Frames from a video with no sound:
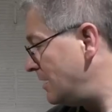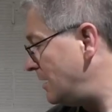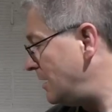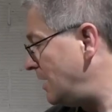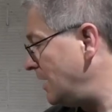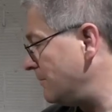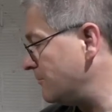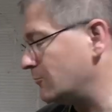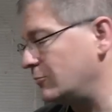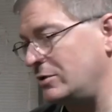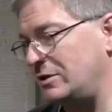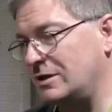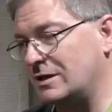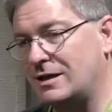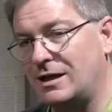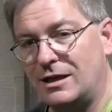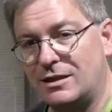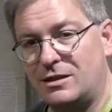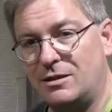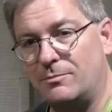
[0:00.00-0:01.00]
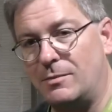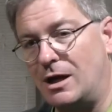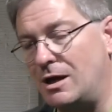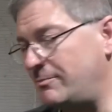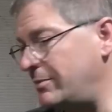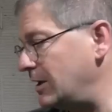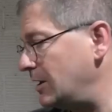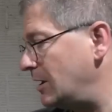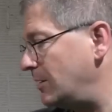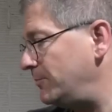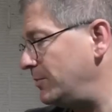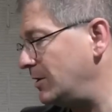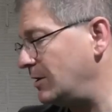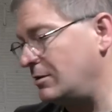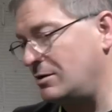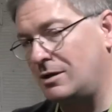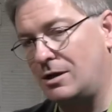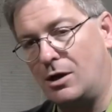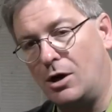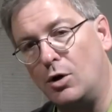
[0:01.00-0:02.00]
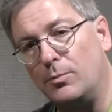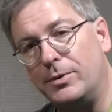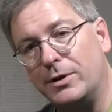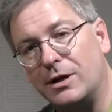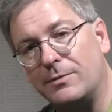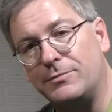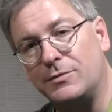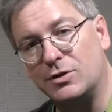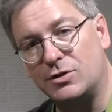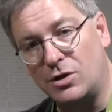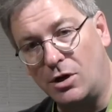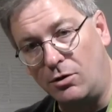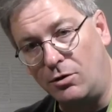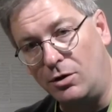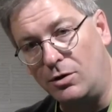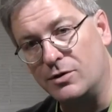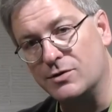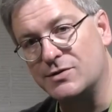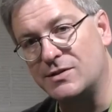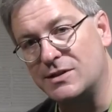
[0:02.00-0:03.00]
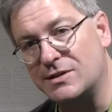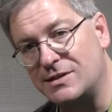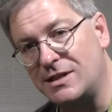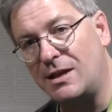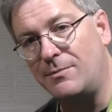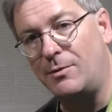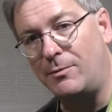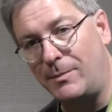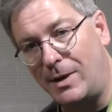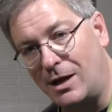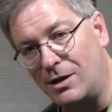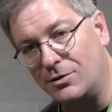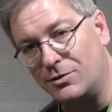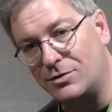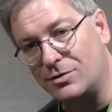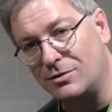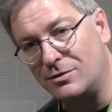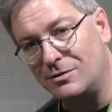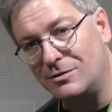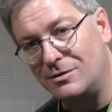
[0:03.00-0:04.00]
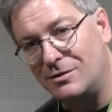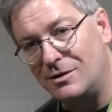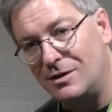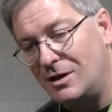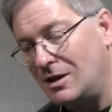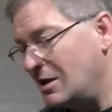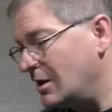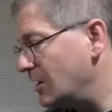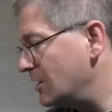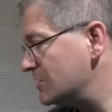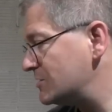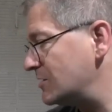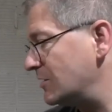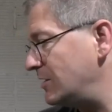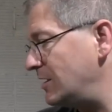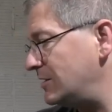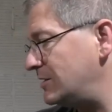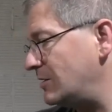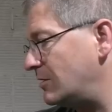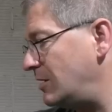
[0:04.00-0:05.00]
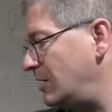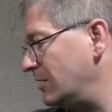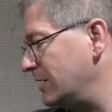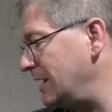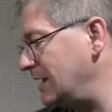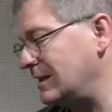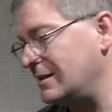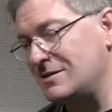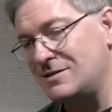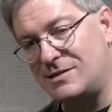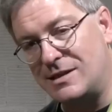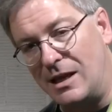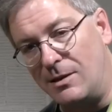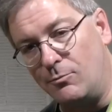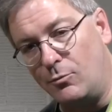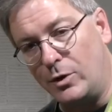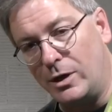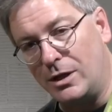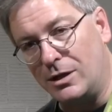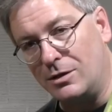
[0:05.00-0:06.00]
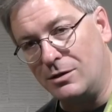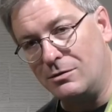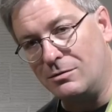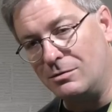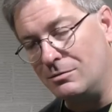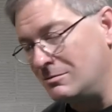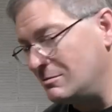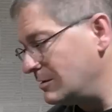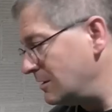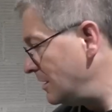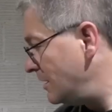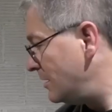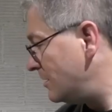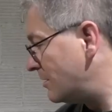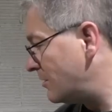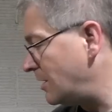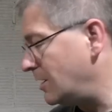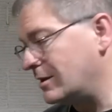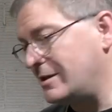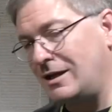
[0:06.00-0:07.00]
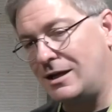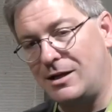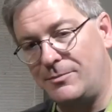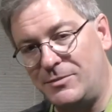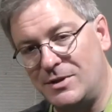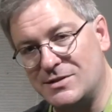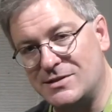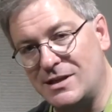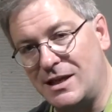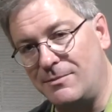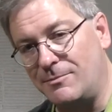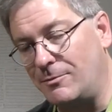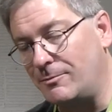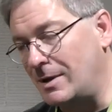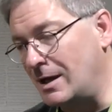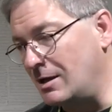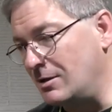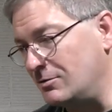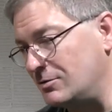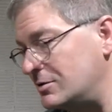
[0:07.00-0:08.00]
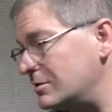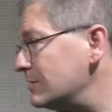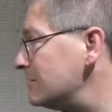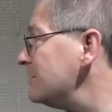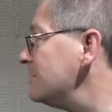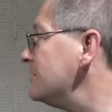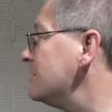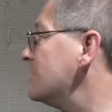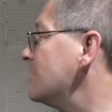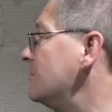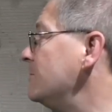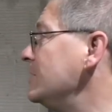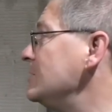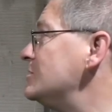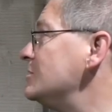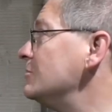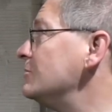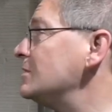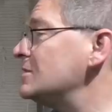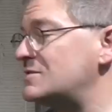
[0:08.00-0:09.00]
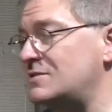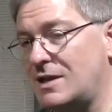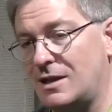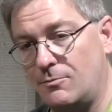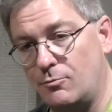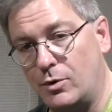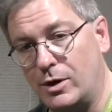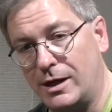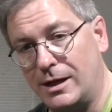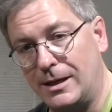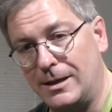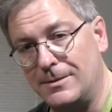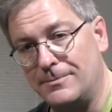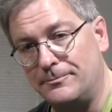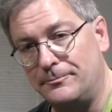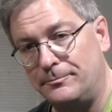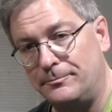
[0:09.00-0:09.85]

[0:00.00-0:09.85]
I'm going to cut them up and open up the toe holes the same amount so that they're all getting the same wind. They're all cut up the same amount. They'll be tuned the same way.